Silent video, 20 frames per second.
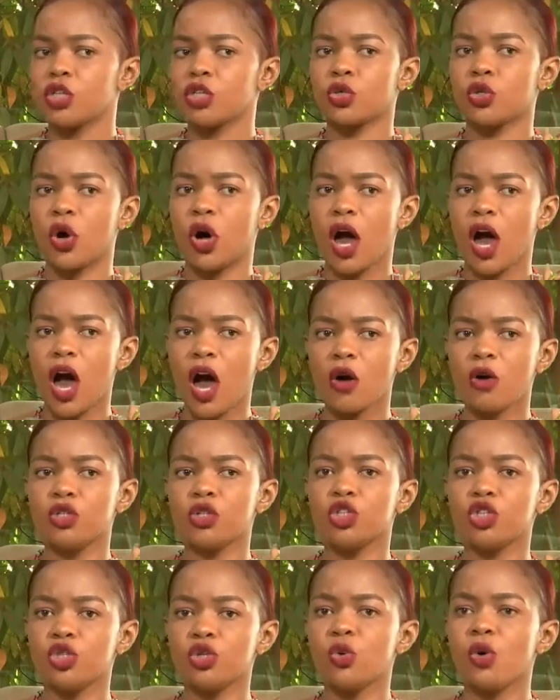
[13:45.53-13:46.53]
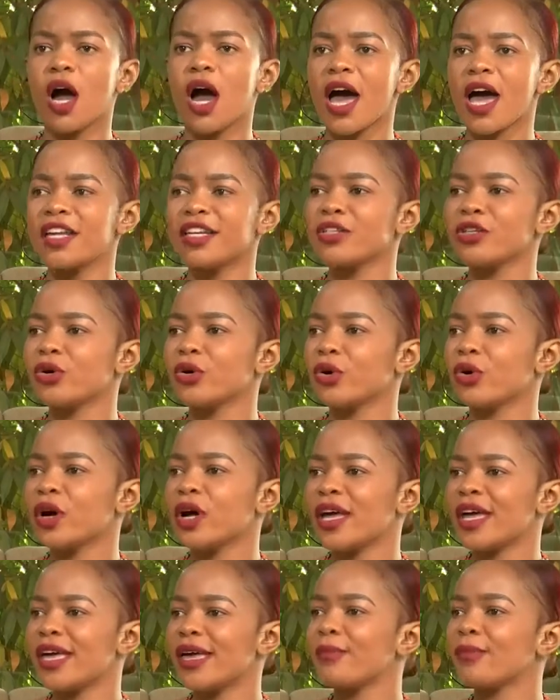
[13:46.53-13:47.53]
So how do you handle
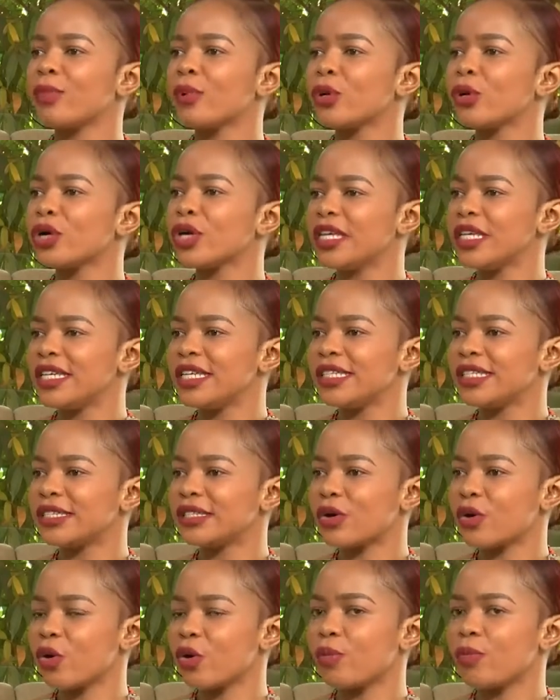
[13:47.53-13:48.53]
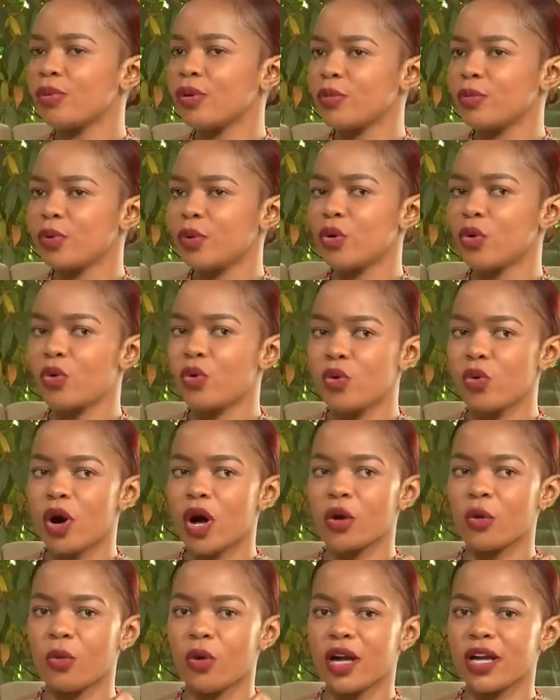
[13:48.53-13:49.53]
employees or people who
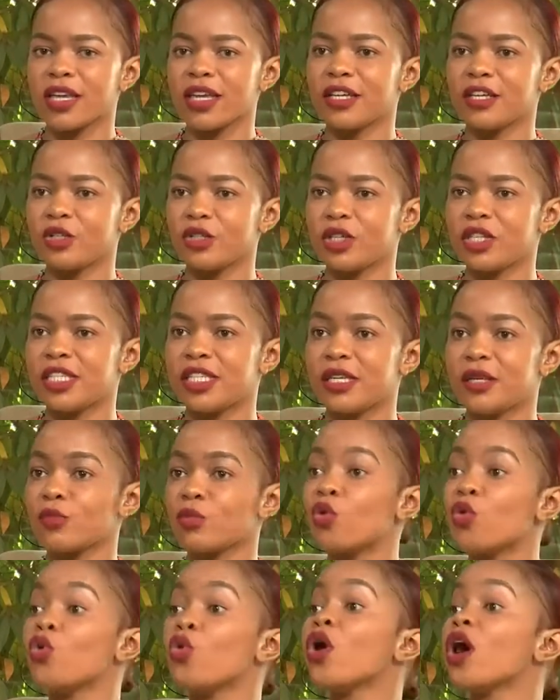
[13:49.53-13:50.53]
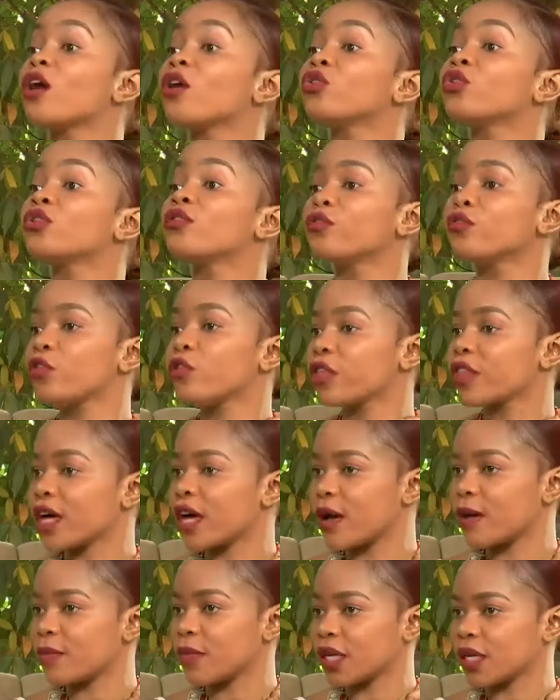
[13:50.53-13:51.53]
are working in your team who are not
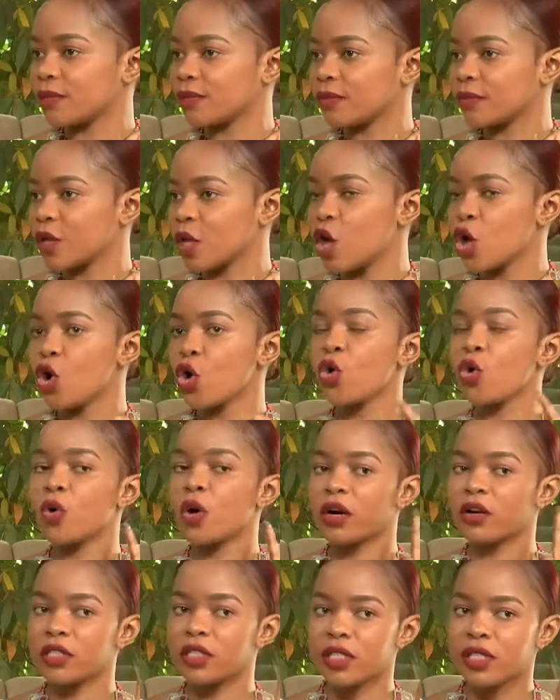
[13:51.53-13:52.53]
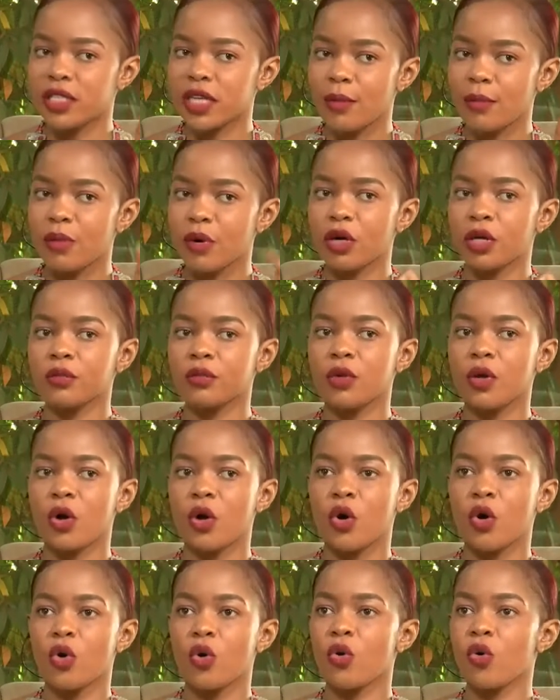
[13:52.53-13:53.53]
forthcoming, who are stubborn,
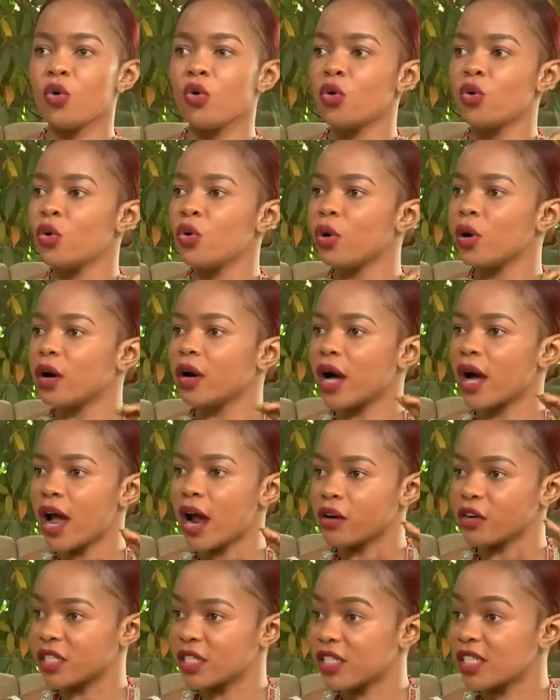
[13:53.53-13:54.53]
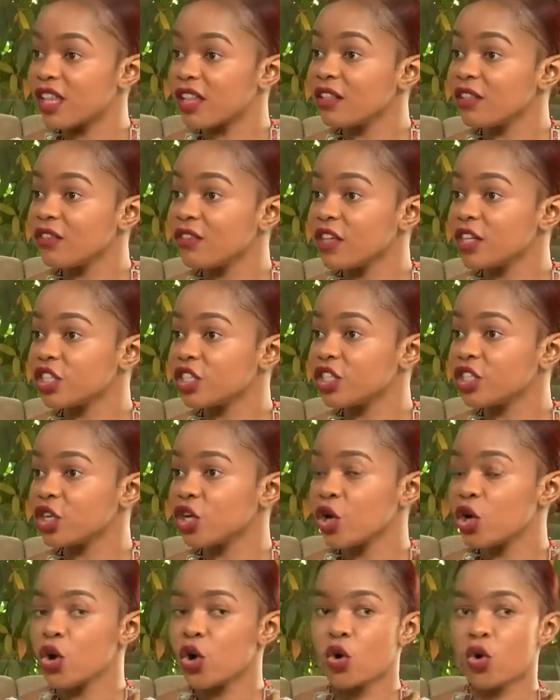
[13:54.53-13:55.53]
who are selfish,
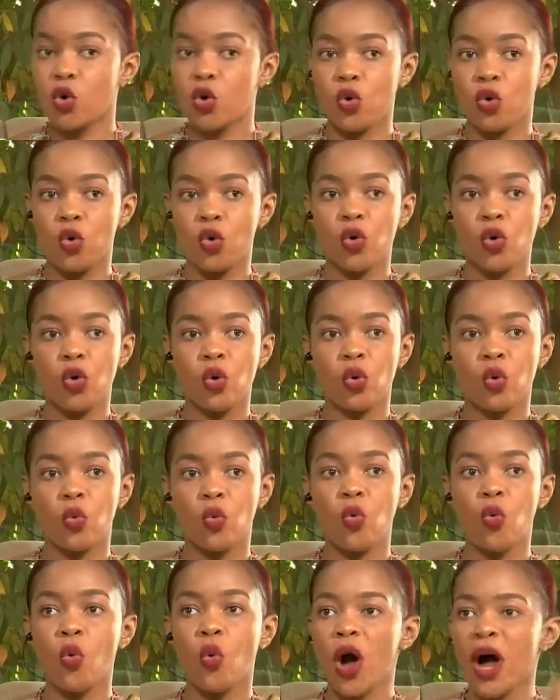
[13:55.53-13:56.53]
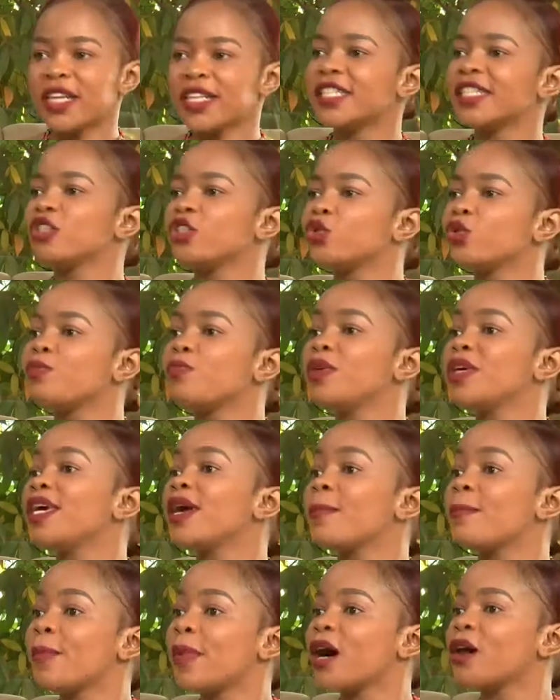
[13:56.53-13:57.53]
who want it to be
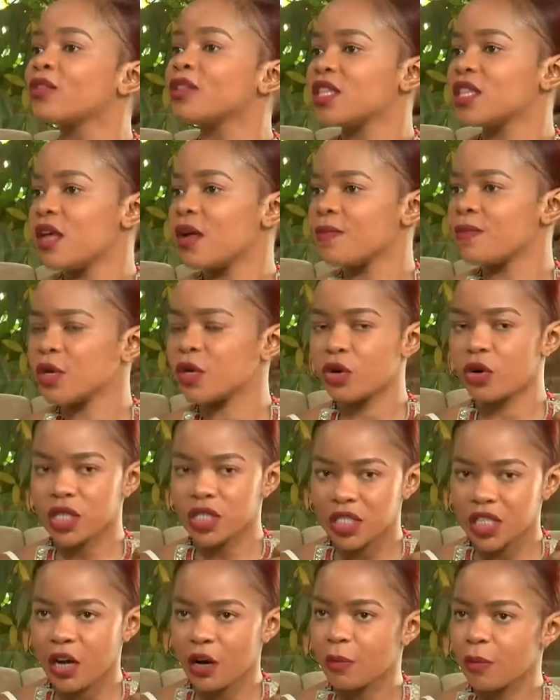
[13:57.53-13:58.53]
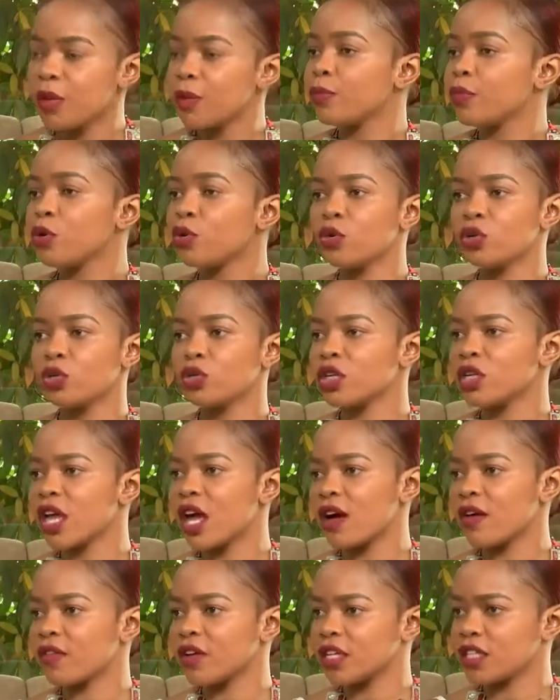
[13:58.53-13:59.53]
about them? Because there are people who don't
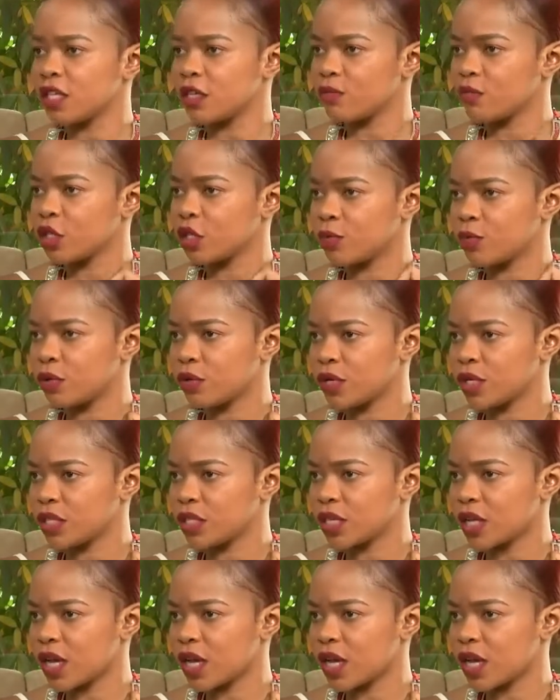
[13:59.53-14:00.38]
have a team spirit,